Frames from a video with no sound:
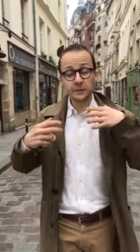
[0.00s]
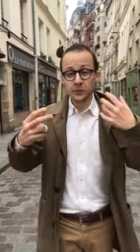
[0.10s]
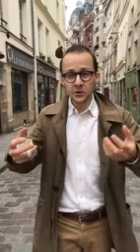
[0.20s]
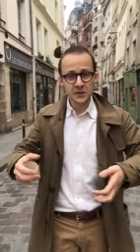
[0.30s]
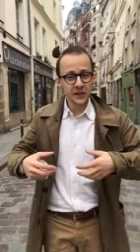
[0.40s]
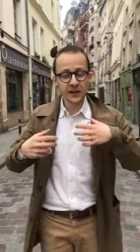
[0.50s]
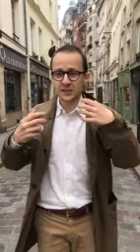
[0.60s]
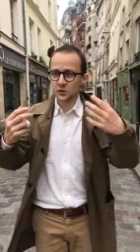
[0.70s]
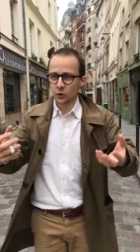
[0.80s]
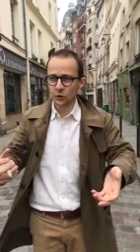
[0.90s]
music,
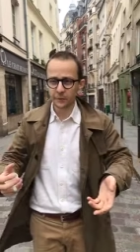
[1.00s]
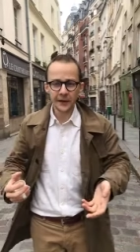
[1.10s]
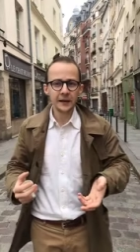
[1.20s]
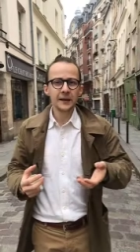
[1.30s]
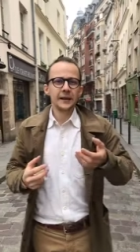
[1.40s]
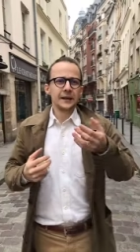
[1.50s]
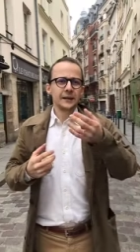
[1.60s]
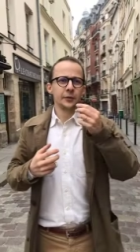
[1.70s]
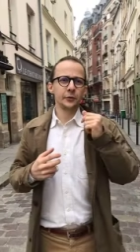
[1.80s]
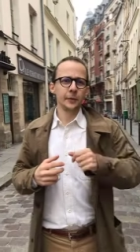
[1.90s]
astronomy.
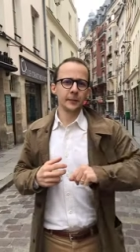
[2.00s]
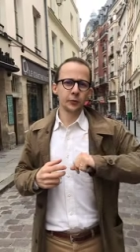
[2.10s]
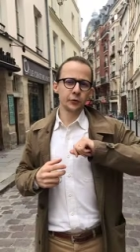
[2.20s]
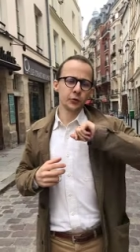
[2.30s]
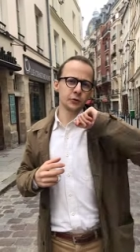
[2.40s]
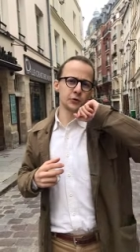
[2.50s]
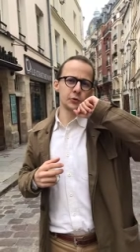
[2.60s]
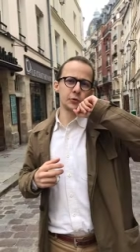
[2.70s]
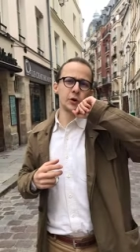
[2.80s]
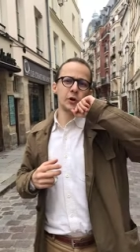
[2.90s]
You would be able to go
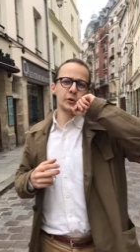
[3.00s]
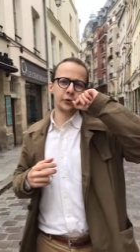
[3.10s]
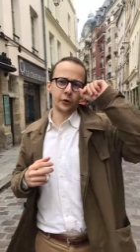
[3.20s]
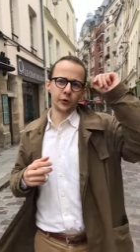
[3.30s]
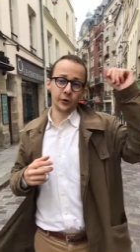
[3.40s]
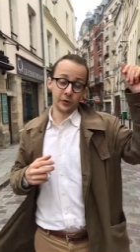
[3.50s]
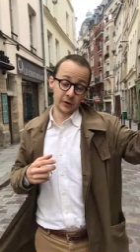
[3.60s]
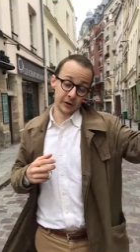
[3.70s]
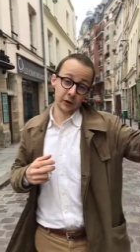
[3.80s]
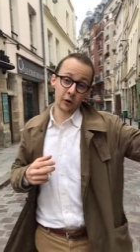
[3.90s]
to the
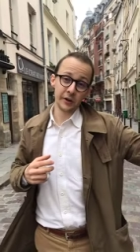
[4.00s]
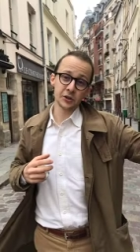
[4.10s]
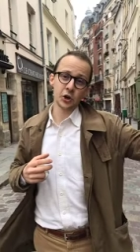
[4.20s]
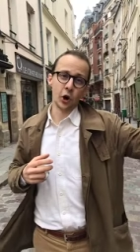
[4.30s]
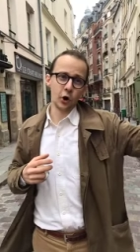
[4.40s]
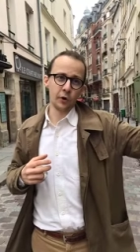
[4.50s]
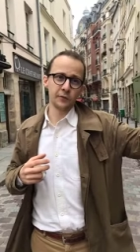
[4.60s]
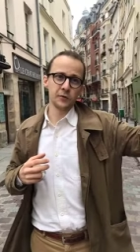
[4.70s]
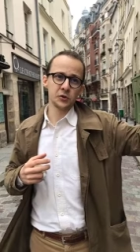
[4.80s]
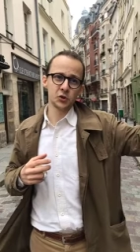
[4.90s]
uh, College of
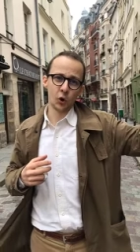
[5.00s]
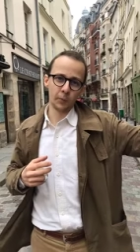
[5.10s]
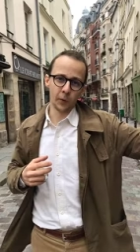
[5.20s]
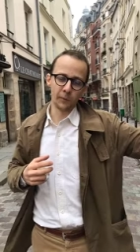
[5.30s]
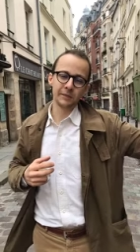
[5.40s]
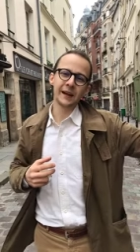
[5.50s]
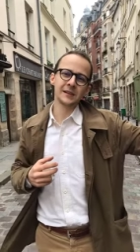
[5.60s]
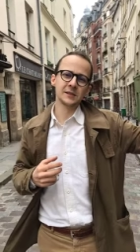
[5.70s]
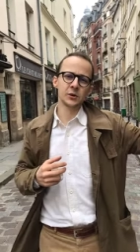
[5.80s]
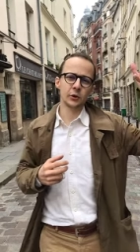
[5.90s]
Sorbonne.
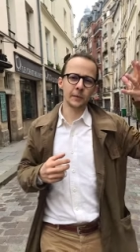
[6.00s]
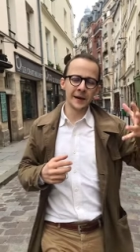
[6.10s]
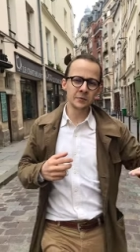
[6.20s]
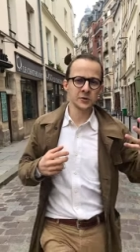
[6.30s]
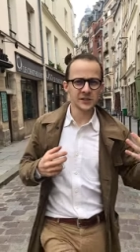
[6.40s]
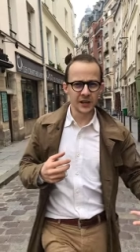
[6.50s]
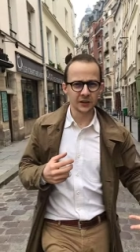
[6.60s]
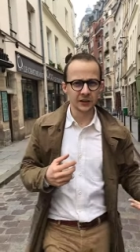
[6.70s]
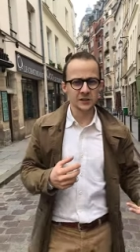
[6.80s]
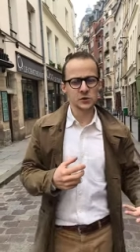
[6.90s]
And so the man who
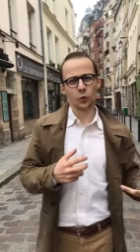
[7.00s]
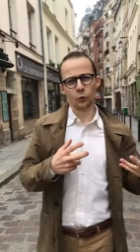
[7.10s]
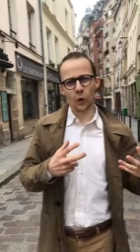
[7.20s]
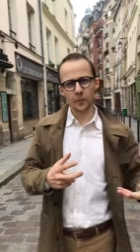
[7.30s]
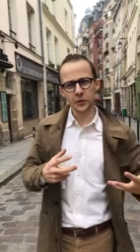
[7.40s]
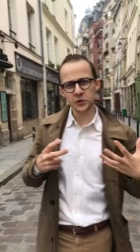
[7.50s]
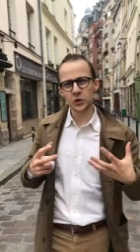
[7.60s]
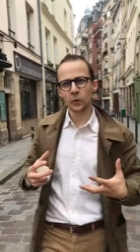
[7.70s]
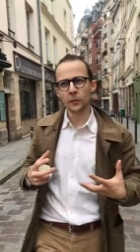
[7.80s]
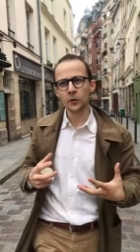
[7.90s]
started it is called Robert
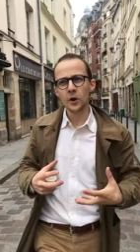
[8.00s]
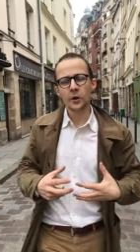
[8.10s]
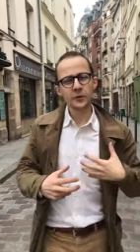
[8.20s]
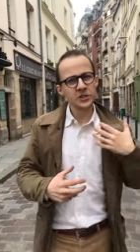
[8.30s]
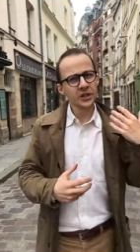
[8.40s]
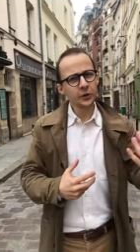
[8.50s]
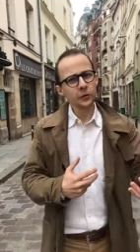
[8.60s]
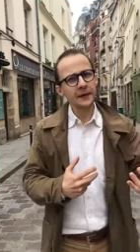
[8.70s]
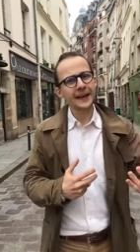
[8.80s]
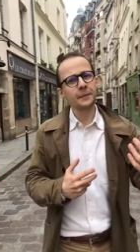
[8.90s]
Sorbonne, which later on
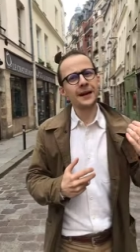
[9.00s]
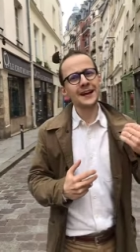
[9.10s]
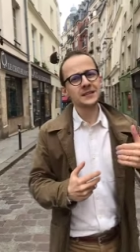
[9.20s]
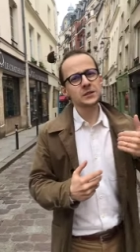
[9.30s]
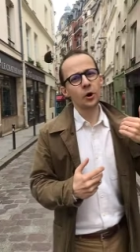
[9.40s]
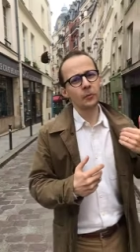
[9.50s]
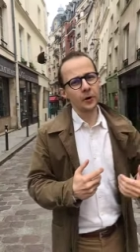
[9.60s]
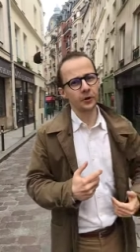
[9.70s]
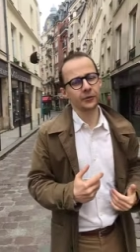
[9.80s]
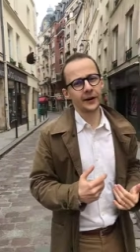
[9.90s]
became La
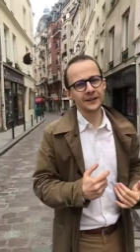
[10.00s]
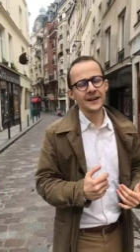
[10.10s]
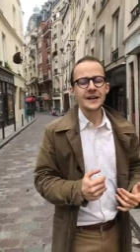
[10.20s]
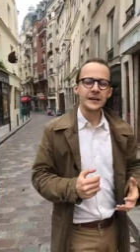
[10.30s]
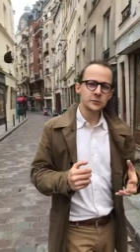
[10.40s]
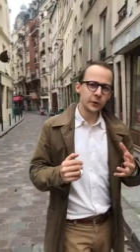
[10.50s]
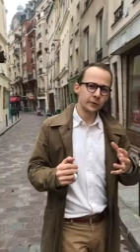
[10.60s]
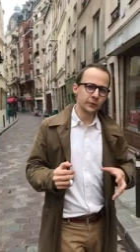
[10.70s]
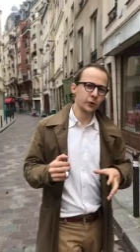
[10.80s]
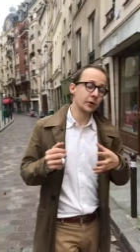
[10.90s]
Sorbonne, right? It's one
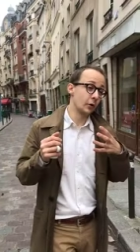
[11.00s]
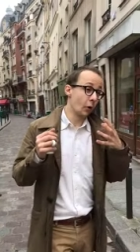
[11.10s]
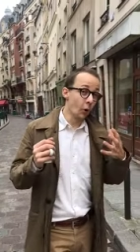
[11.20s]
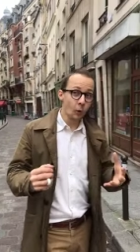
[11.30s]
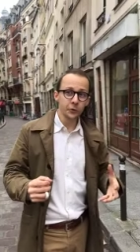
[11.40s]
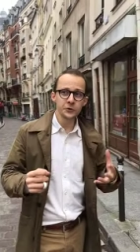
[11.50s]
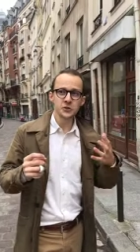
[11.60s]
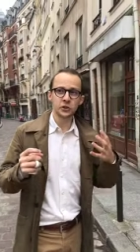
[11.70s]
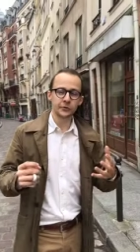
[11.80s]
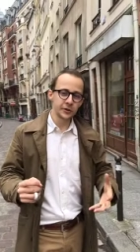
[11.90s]
of the
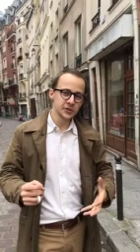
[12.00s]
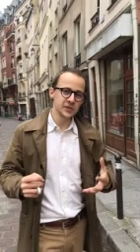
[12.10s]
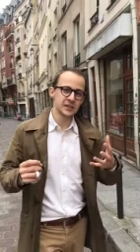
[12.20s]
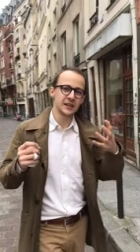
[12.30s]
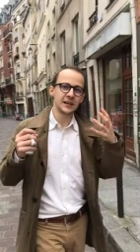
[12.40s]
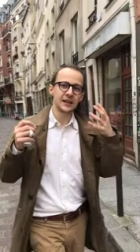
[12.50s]
oldest university